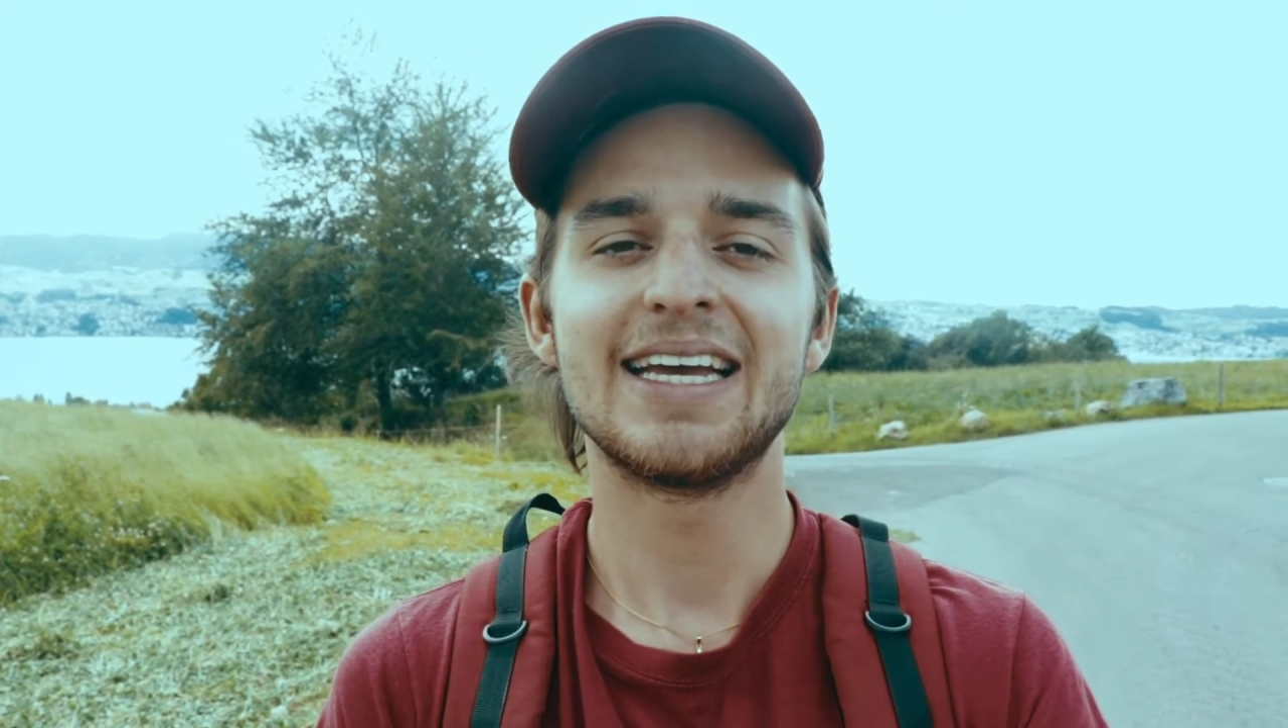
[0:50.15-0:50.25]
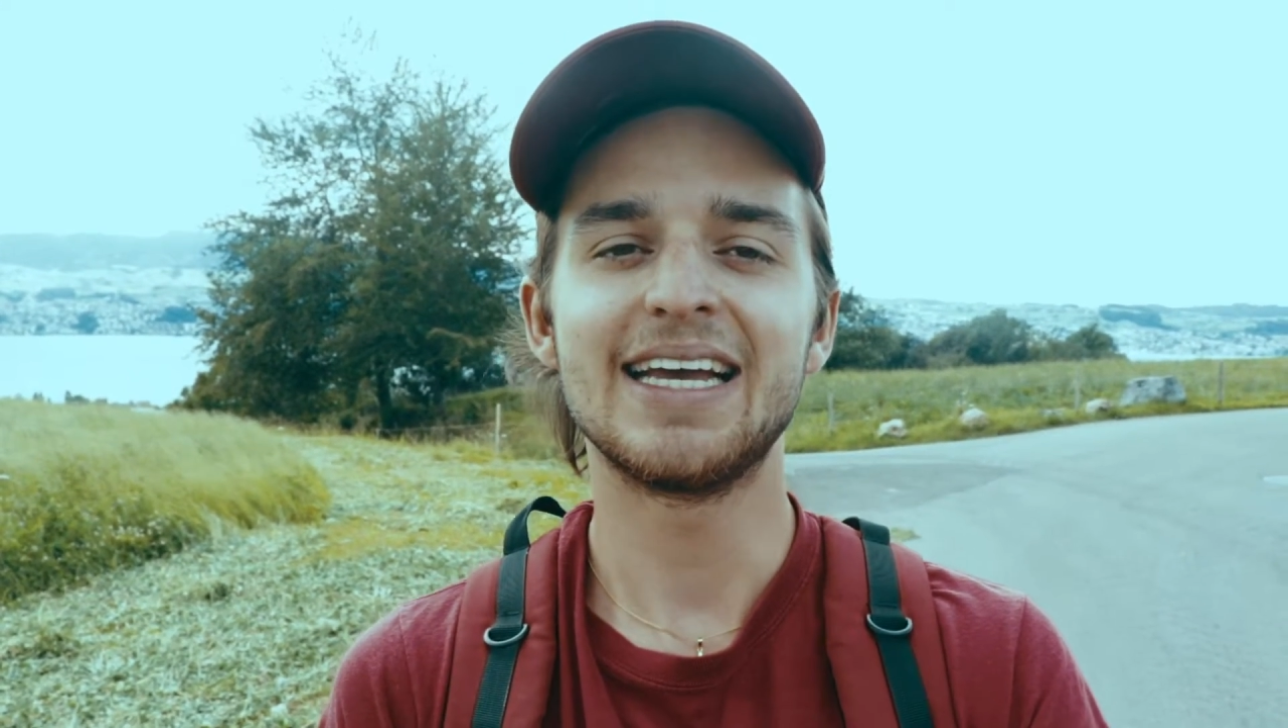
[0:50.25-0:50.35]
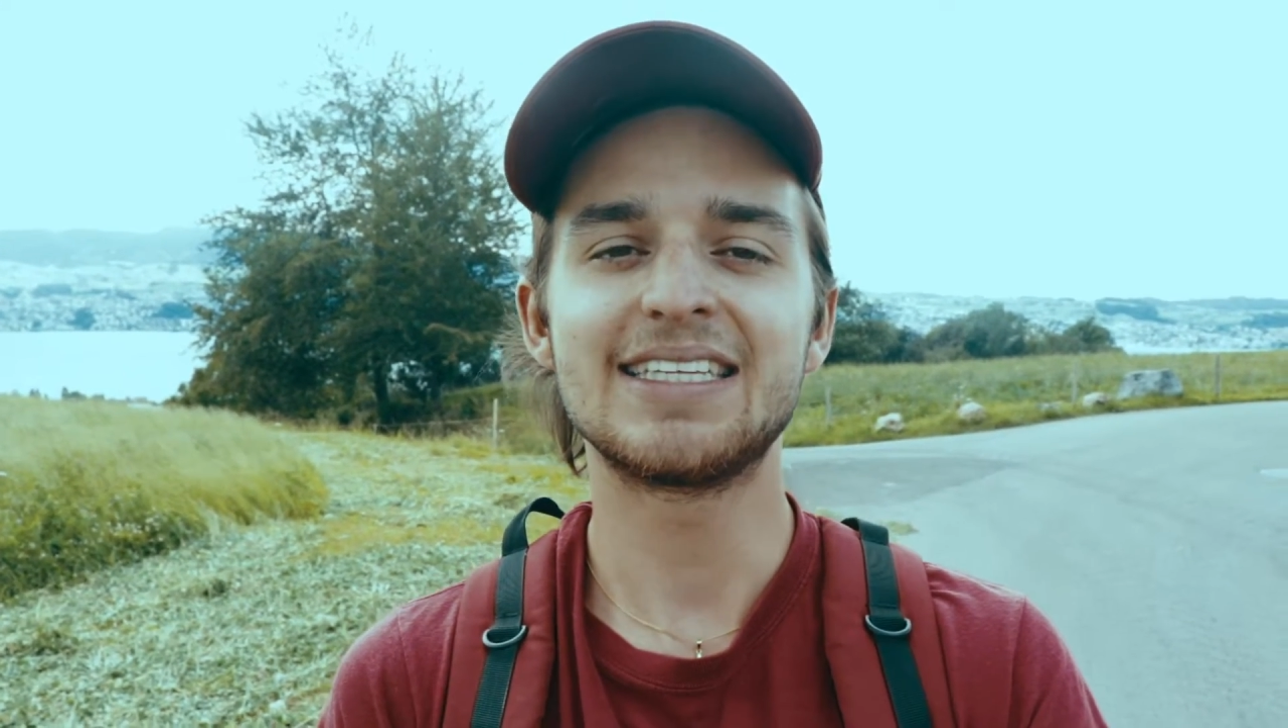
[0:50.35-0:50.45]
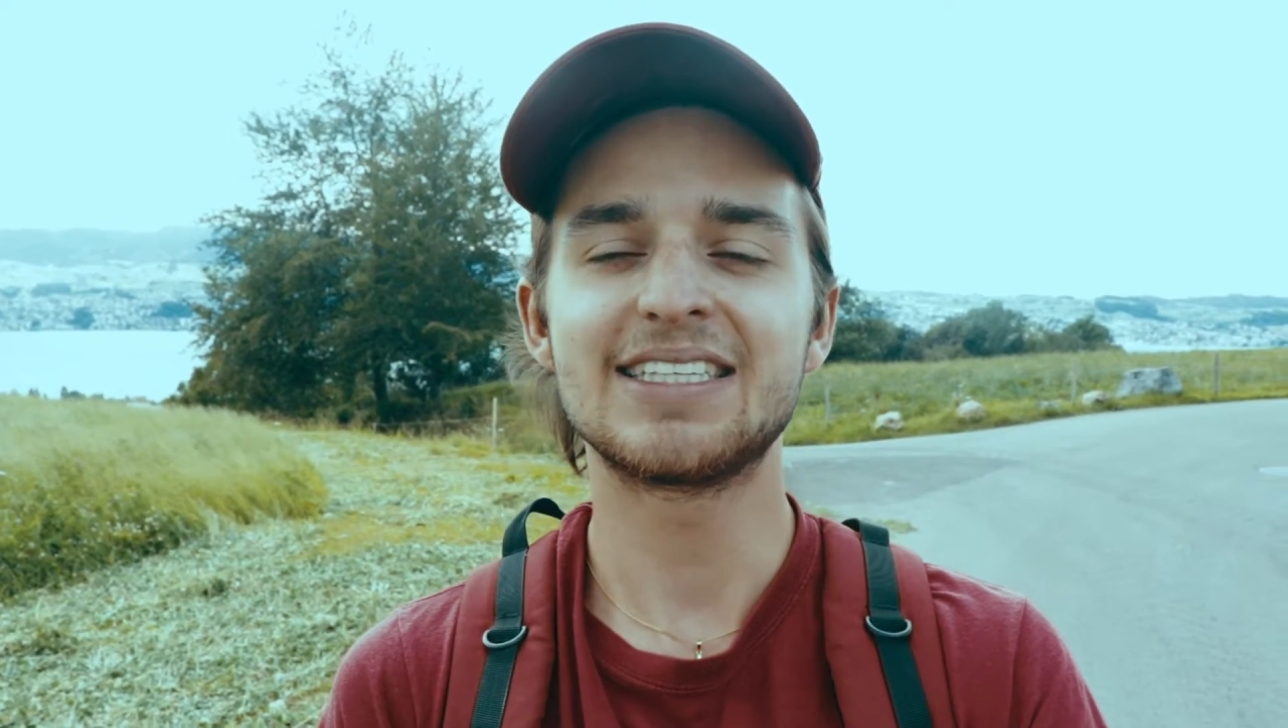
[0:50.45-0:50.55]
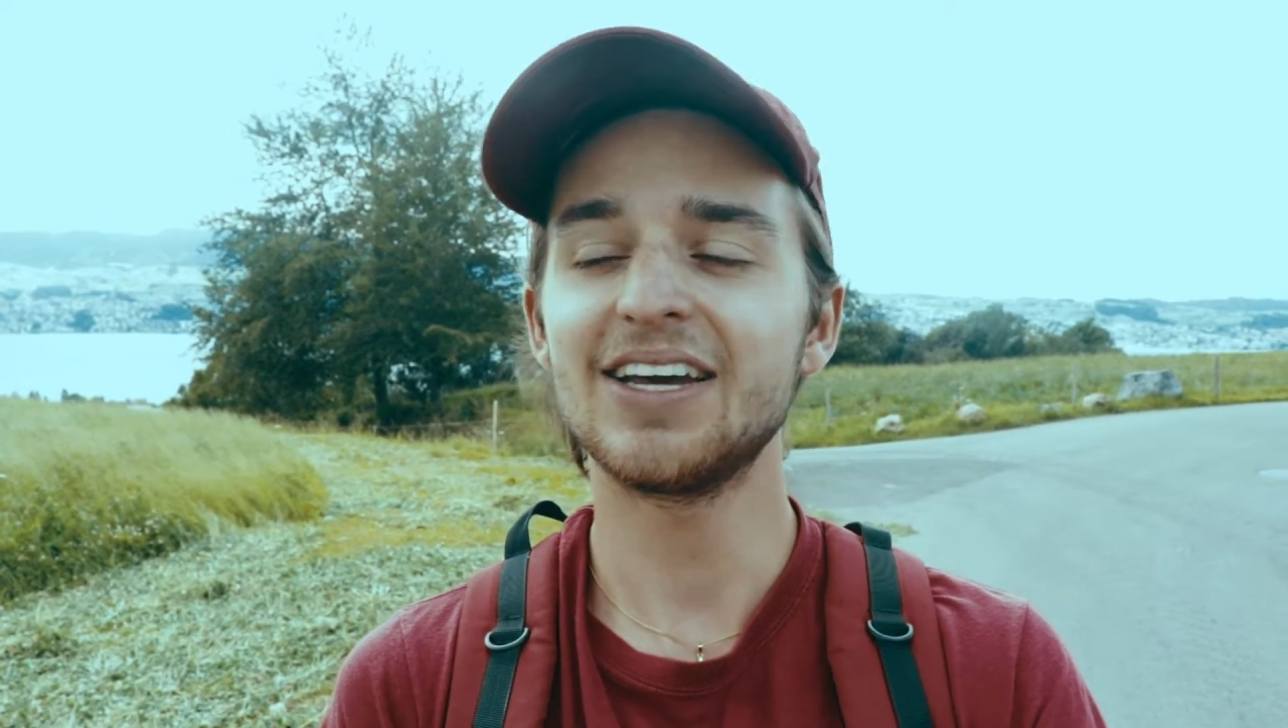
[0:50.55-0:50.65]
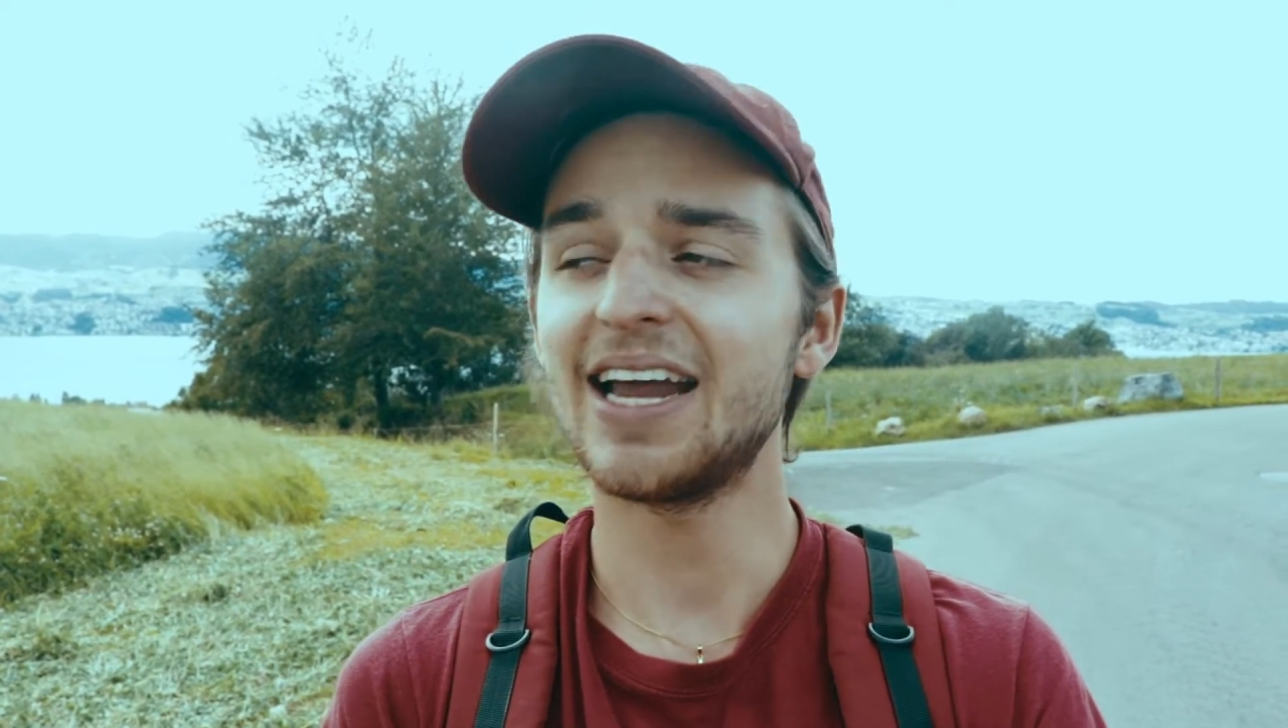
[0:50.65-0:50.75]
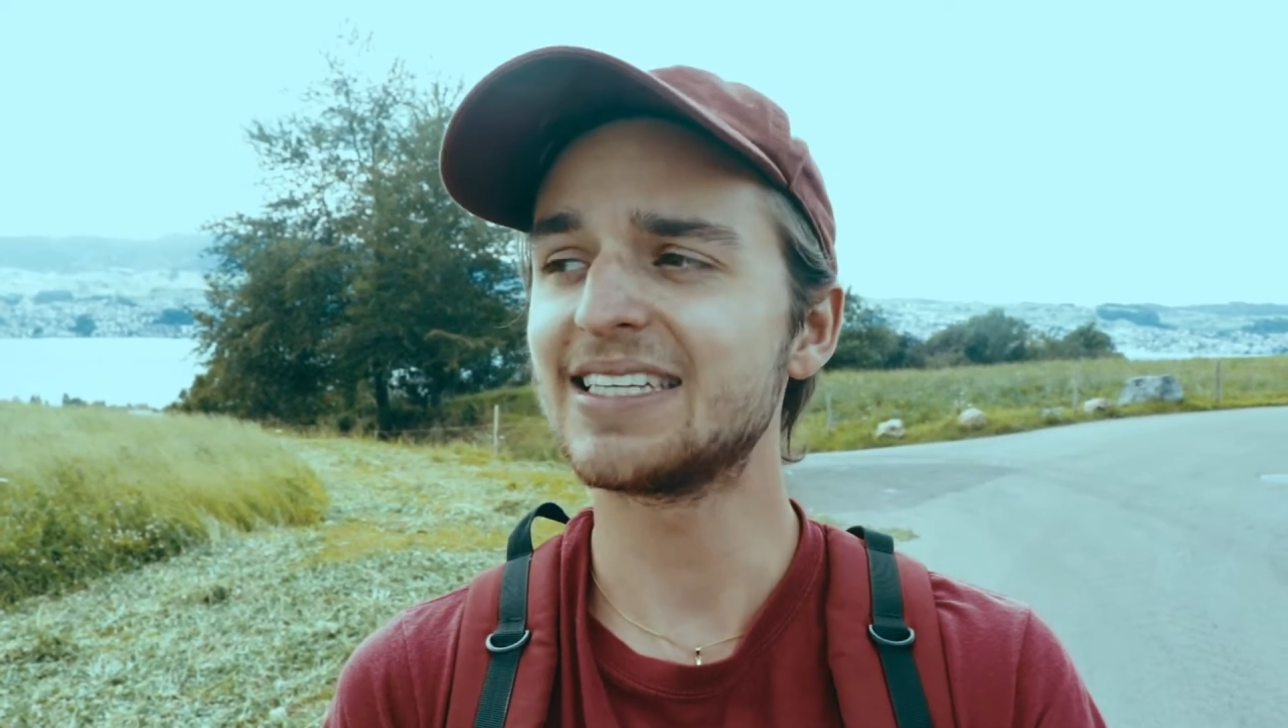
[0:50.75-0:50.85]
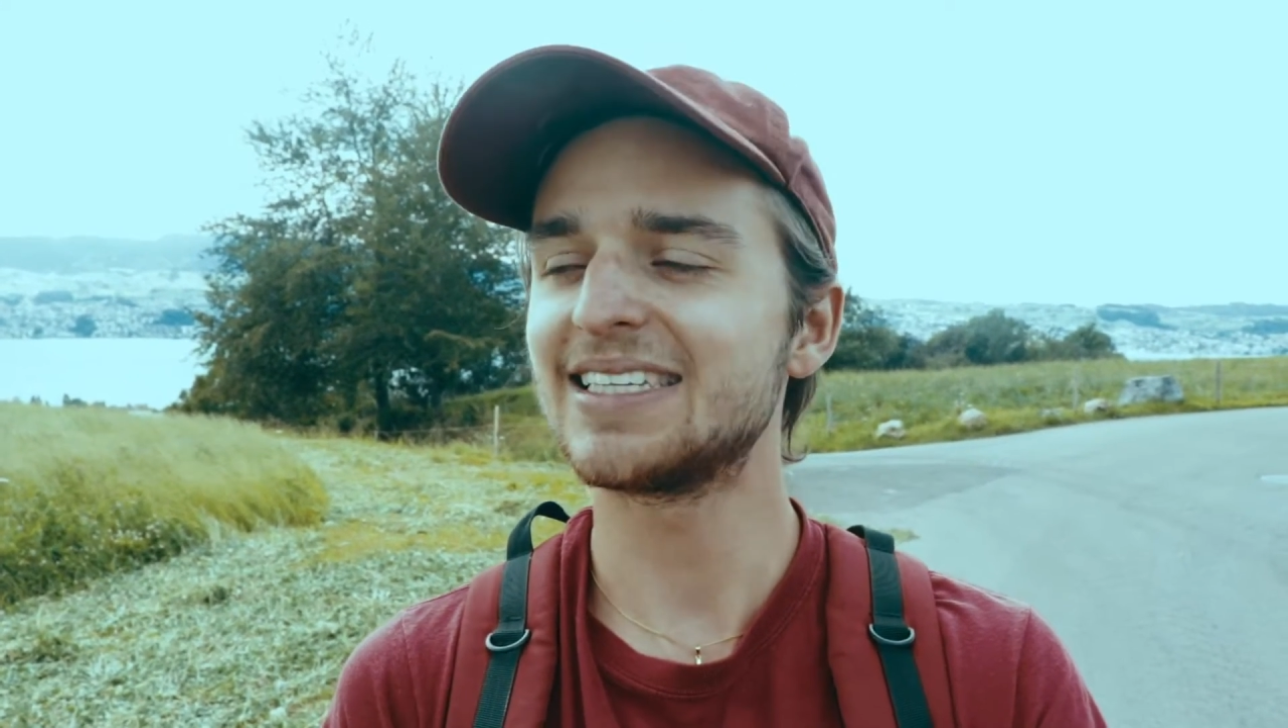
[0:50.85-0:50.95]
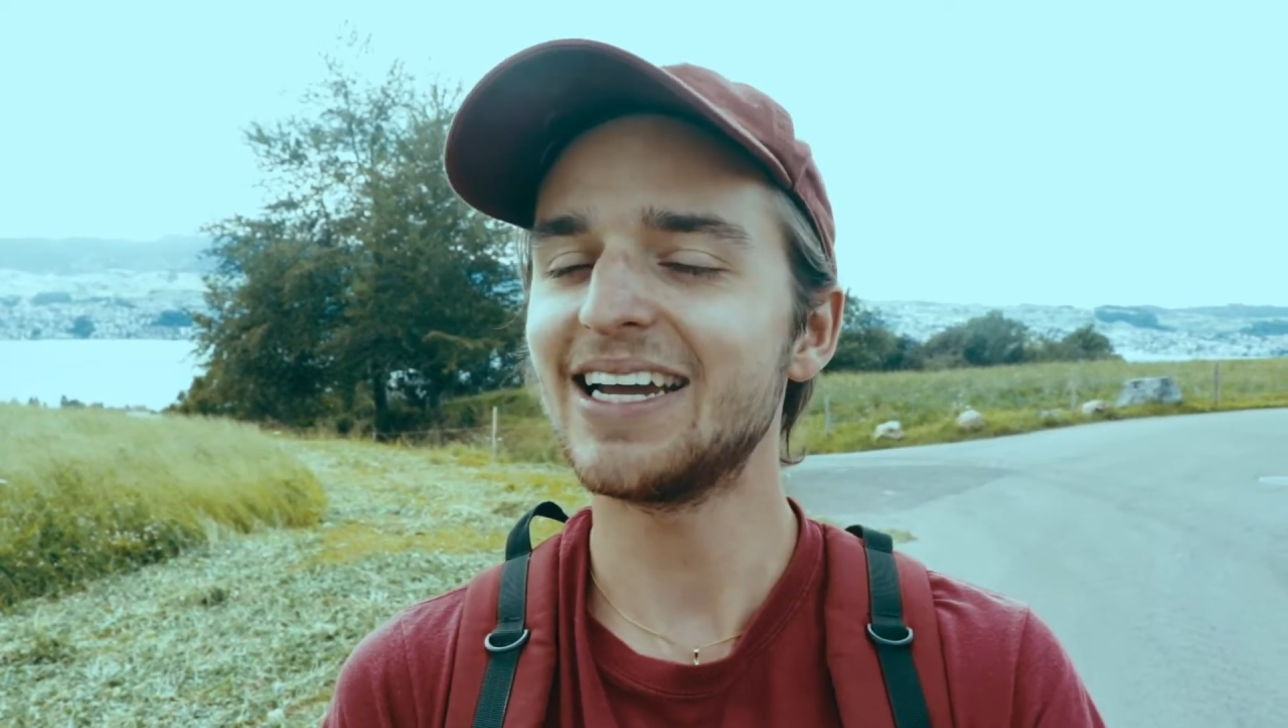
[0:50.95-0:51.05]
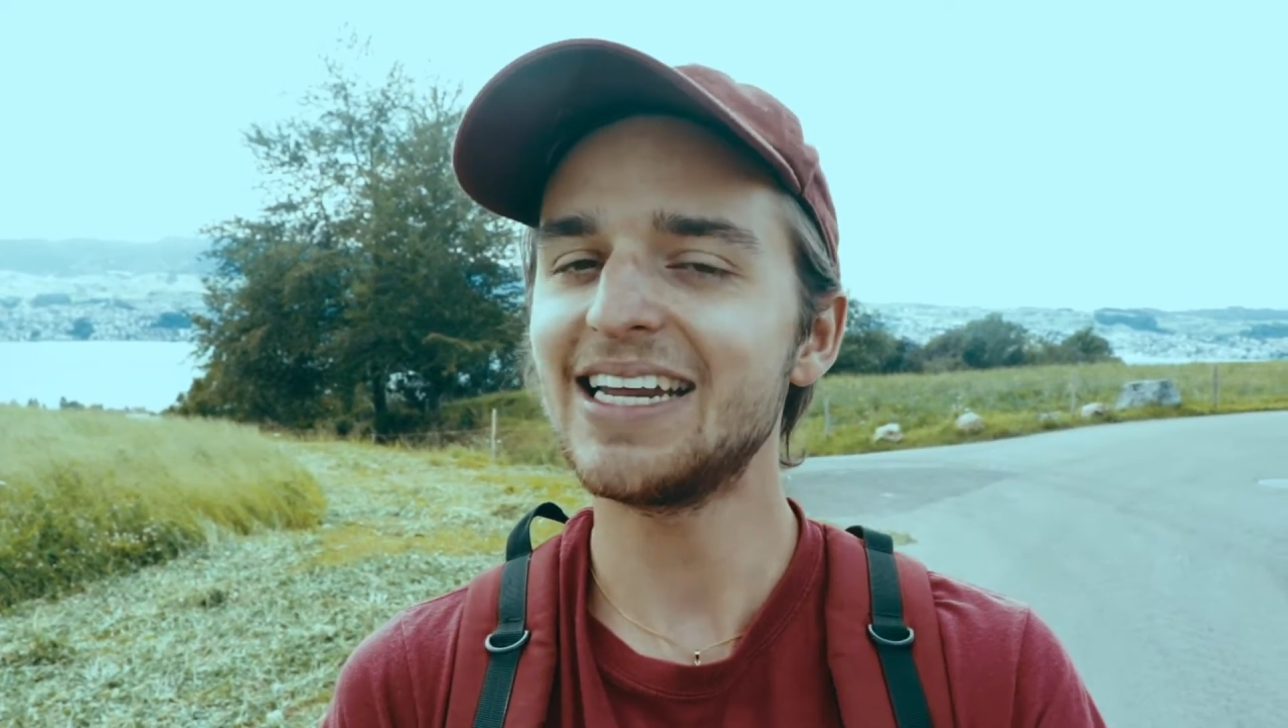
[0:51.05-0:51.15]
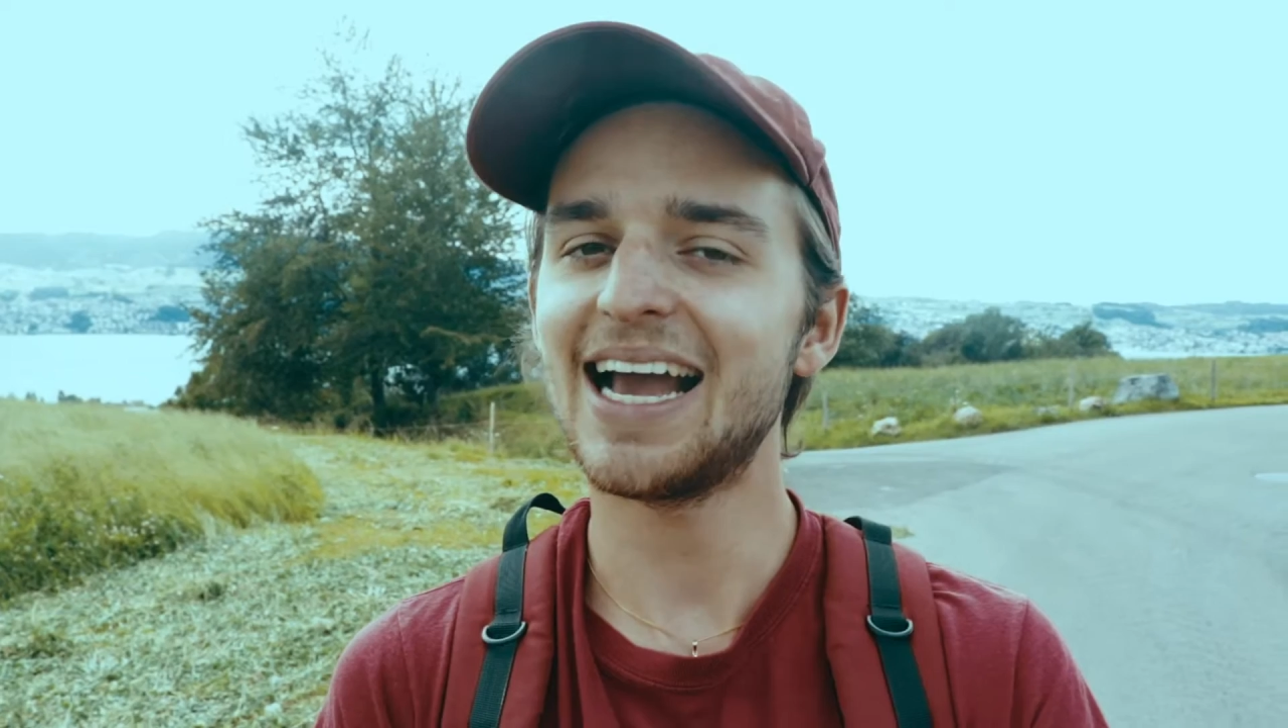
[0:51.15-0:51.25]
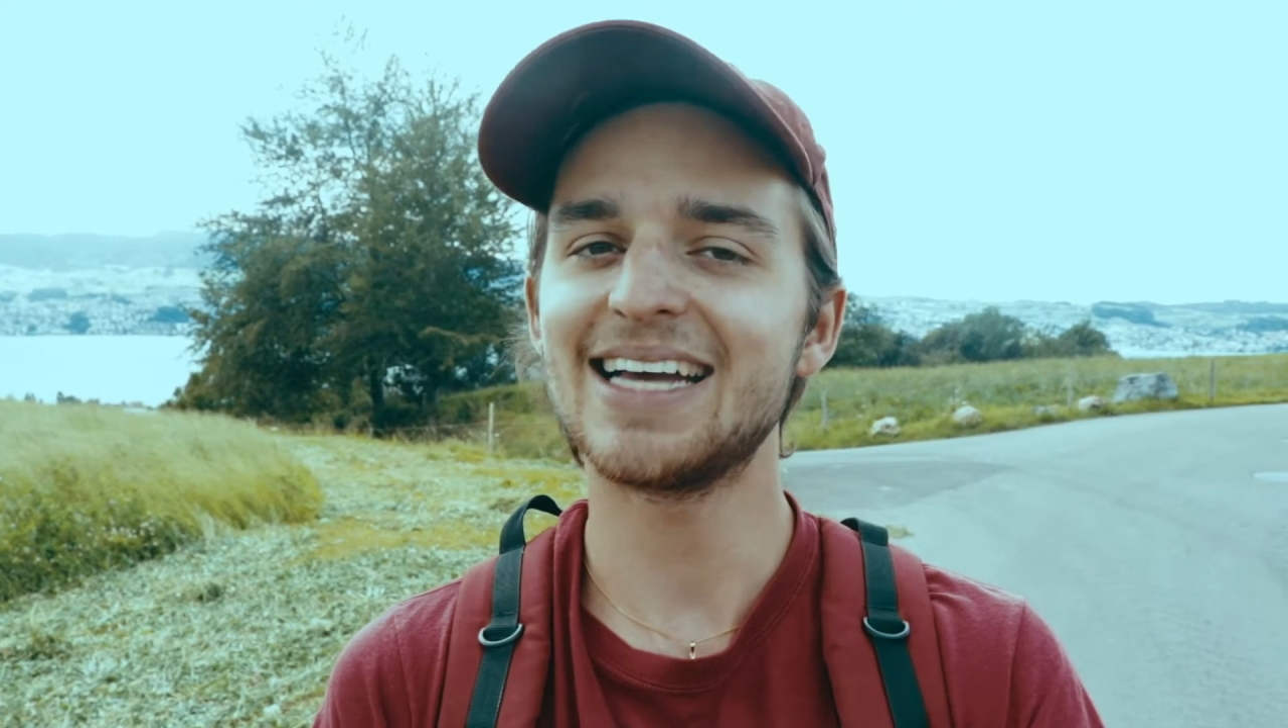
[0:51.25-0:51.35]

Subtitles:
It's not as sunny